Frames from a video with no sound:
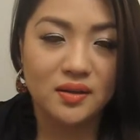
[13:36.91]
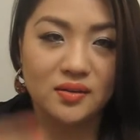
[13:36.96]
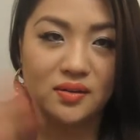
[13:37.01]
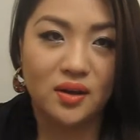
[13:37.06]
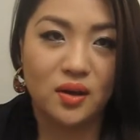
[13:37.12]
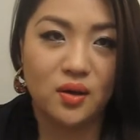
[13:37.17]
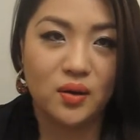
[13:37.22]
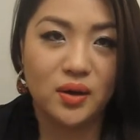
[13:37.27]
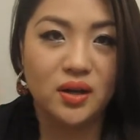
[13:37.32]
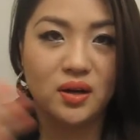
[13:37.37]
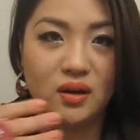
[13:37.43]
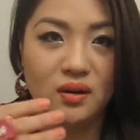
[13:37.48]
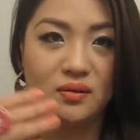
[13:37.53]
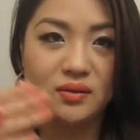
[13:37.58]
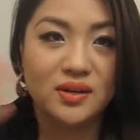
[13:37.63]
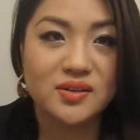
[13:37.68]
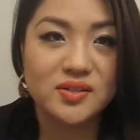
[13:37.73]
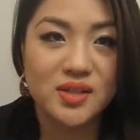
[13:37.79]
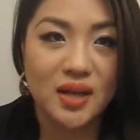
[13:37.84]
So, you
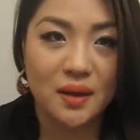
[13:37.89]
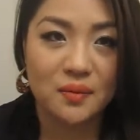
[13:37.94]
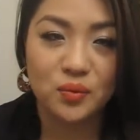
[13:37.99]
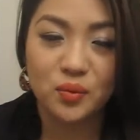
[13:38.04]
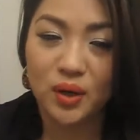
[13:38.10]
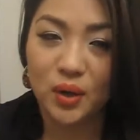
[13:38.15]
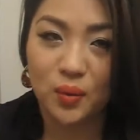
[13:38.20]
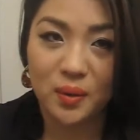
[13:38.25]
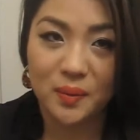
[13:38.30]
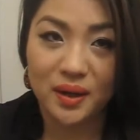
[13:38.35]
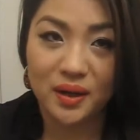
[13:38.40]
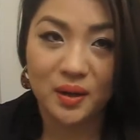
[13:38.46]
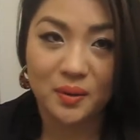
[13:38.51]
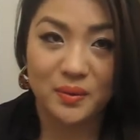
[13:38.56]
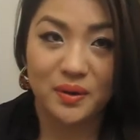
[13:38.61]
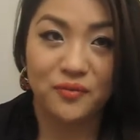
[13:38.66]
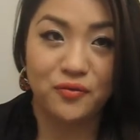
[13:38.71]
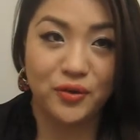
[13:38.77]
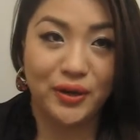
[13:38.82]
know, there's times when I wear
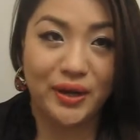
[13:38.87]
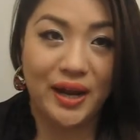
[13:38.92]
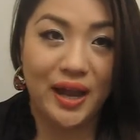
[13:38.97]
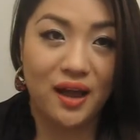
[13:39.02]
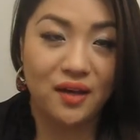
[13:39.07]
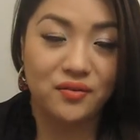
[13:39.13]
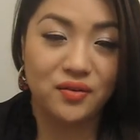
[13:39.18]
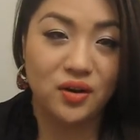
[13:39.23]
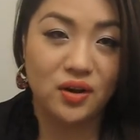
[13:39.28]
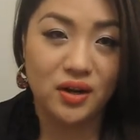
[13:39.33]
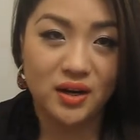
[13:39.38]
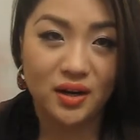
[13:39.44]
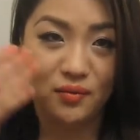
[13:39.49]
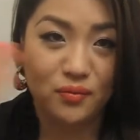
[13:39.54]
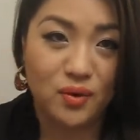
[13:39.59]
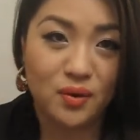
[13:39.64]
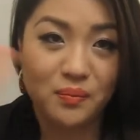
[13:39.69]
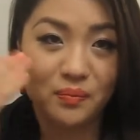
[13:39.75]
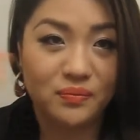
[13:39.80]
makeup and I forget to have it on.
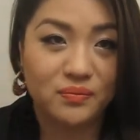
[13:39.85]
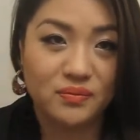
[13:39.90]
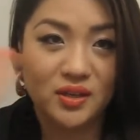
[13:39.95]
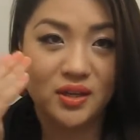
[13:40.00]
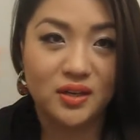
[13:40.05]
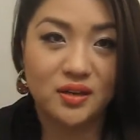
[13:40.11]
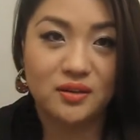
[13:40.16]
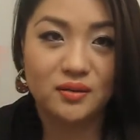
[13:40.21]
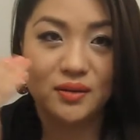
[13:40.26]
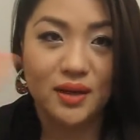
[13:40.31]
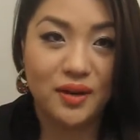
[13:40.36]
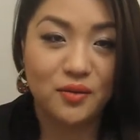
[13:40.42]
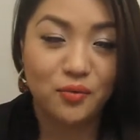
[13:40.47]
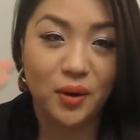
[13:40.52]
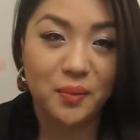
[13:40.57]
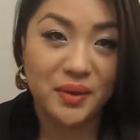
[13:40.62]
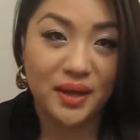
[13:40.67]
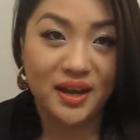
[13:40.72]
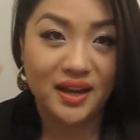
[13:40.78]
I rub, you know, I
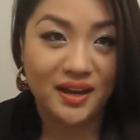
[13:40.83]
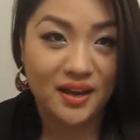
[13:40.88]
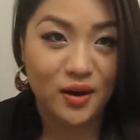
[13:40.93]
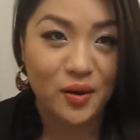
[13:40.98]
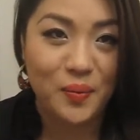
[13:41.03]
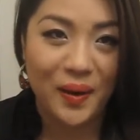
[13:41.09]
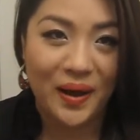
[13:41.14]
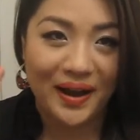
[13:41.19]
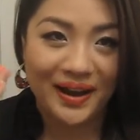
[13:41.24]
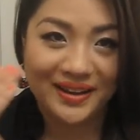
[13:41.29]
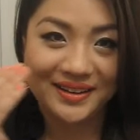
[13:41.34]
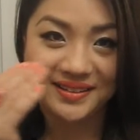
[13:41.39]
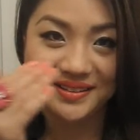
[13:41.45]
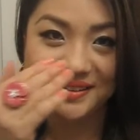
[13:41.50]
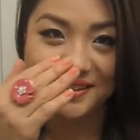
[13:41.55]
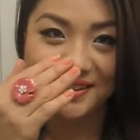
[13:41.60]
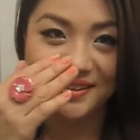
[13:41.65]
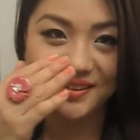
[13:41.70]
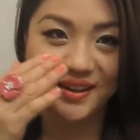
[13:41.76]
rub the heck out of my eyes
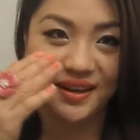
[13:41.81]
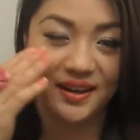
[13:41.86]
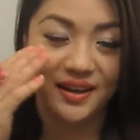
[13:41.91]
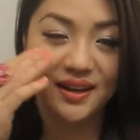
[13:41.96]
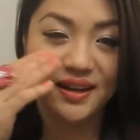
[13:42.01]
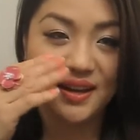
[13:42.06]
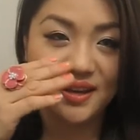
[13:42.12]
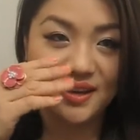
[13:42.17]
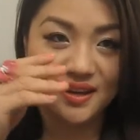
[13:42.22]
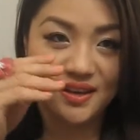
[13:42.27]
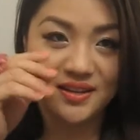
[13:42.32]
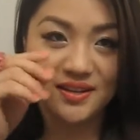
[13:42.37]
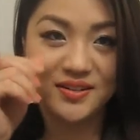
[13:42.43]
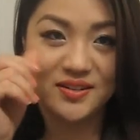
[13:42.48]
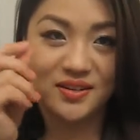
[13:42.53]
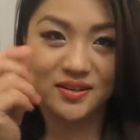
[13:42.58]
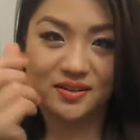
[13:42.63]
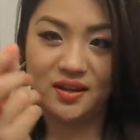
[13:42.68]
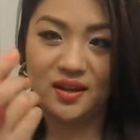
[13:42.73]
and then it like,
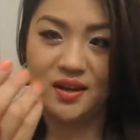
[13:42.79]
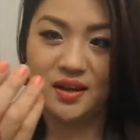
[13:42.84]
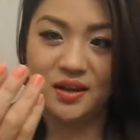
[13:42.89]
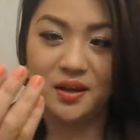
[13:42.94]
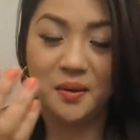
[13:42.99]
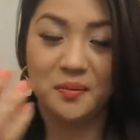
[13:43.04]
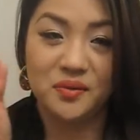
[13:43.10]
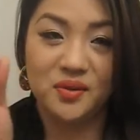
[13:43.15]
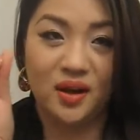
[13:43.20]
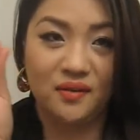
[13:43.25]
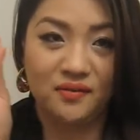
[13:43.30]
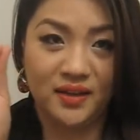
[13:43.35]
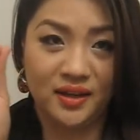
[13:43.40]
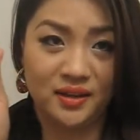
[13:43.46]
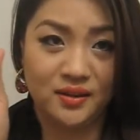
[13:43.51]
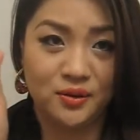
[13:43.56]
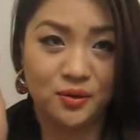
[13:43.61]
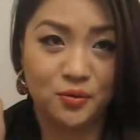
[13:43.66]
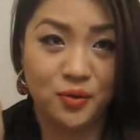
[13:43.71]
it just kind of comes off
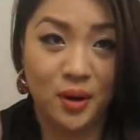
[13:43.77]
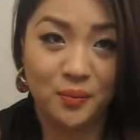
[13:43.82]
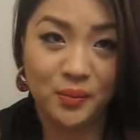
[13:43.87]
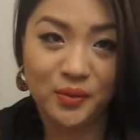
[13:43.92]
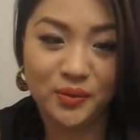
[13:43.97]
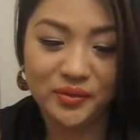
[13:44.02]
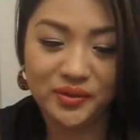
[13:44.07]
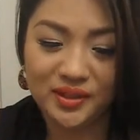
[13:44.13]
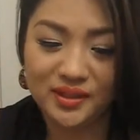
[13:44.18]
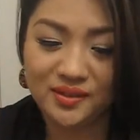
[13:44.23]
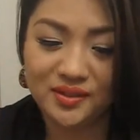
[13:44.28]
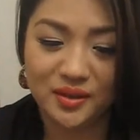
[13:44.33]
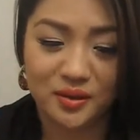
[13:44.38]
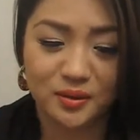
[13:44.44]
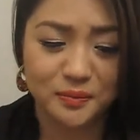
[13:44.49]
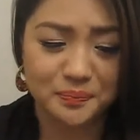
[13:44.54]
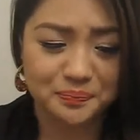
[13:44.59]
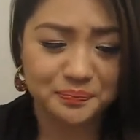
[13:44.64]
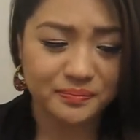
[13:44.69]
like little crumbles. And
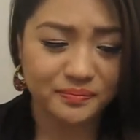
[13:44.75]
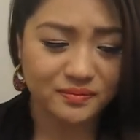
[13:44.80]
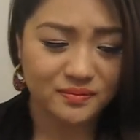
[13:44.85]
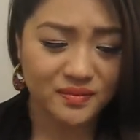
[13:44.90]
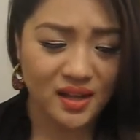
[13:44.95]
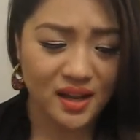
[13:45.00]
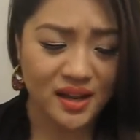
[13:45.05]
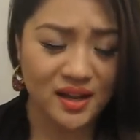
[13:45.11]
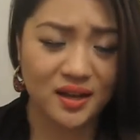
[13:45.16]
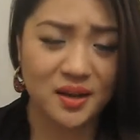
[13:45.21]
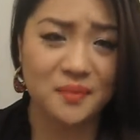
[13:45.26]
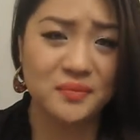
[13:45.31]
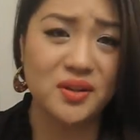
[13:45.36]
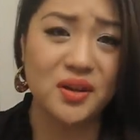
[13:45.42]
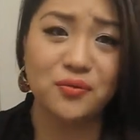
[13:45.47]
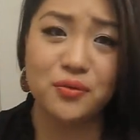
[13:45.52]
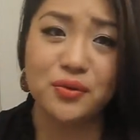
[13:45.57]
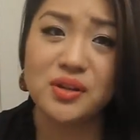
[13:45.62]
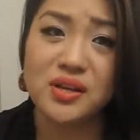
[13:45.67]
so it comes
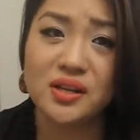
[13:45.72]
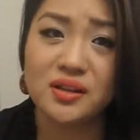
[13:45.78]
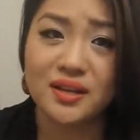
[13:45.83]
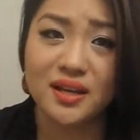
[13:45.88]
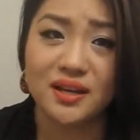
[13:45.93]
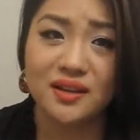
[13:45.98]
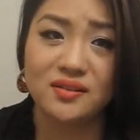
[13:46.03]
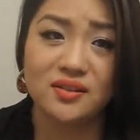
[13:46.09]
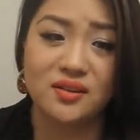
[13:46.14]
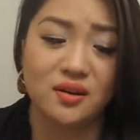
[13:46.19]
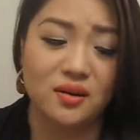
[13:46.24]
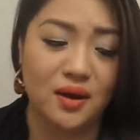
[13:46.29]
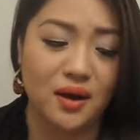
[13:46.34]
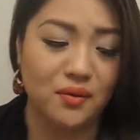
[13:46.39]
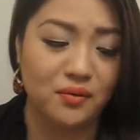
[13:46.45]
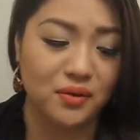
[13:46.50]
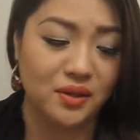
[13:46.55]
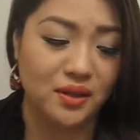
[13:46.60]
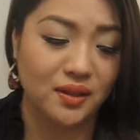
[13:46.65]
off really clean. So
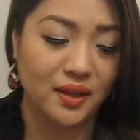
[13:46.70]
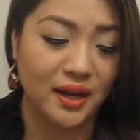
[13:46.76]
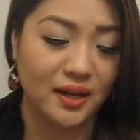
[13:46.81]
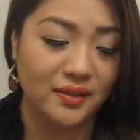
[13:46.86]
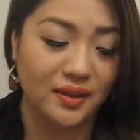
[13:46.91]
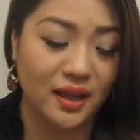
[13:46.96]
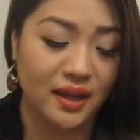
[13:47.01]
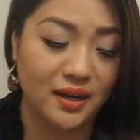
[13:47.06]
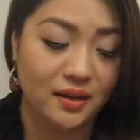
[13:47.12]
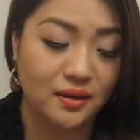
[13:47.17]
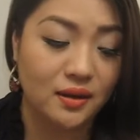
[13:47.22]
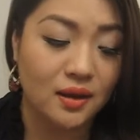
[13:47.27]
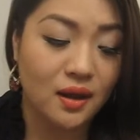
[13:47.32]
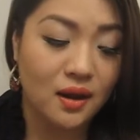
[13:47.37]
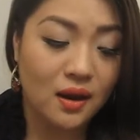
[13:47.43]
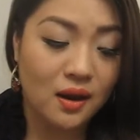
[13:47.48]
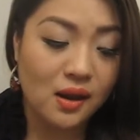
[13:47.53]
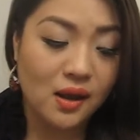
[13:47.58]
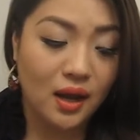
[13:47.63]
I really like that. And
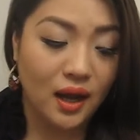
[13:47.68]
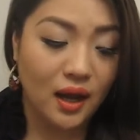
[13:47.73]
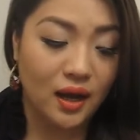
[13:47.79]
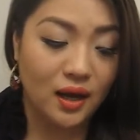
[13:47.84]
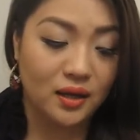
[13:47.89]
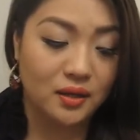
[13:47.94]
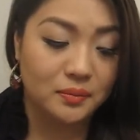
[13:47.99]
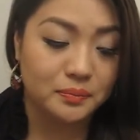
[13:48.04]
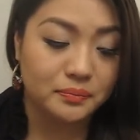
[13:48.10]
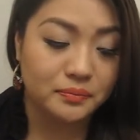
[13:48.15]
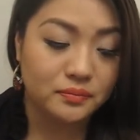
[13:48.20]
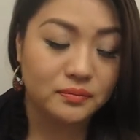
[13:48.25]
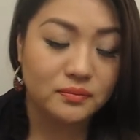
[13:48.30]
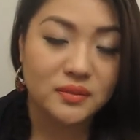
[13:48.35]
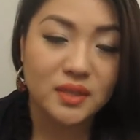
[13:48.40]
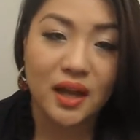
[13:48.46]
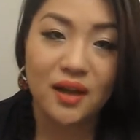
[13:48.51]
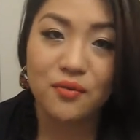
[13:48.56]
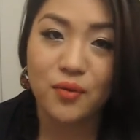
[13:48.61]
um,
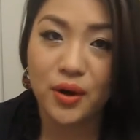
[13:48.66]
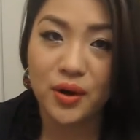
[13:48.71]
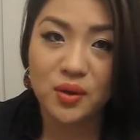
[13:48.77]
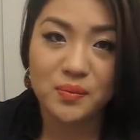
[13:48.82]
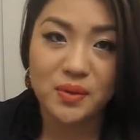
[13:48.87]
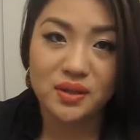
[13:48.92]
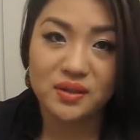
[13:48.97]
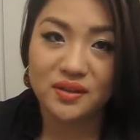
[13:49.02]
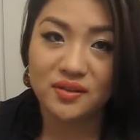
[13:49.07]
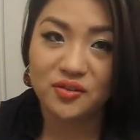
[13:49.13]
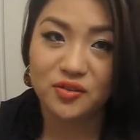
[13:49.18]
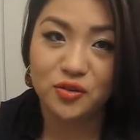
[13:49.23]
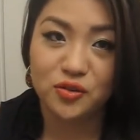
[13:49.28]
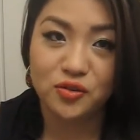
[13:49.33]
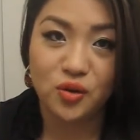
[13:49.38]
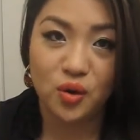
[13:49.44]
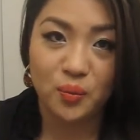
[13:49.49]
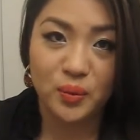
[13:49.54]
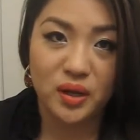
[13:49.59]
I recommend this to
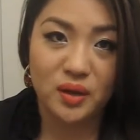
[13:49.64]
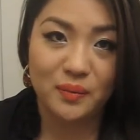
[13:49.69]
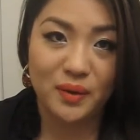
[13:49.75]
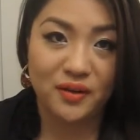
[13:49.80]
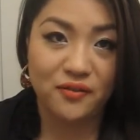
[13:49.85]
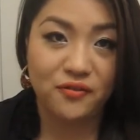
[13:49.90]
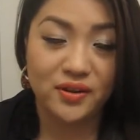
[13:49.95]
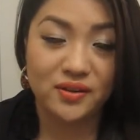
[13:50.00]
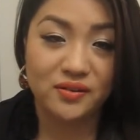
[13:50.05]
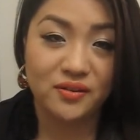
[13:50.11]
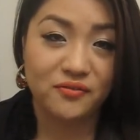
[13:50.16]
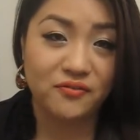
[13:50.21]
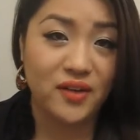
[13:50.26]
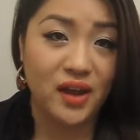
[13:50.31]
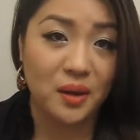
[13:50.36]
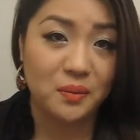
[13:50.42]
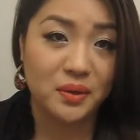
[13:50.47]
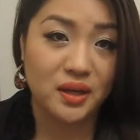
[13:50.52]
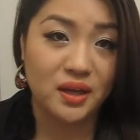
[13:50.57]
so many of my friends and
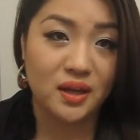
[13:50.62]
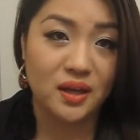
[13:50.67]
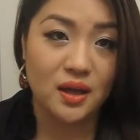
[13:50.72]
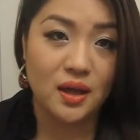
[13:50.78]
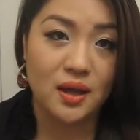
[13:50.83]
family.